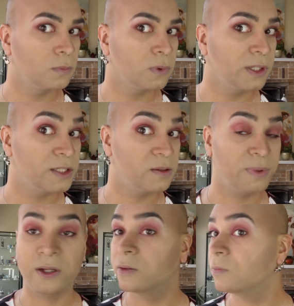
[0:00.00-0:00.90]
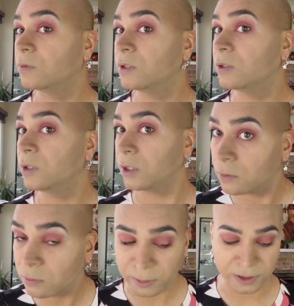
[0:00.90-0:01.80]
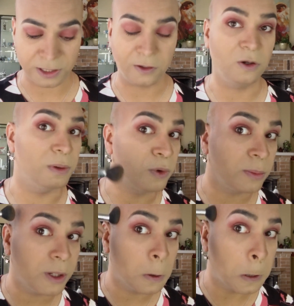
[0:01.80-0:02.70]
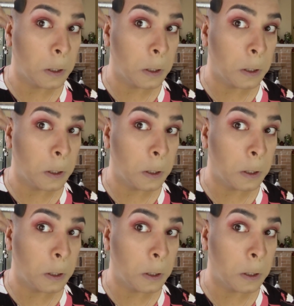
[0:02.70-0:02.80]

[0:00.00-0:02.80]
But that's about it. Maybe I need a little bit more up here.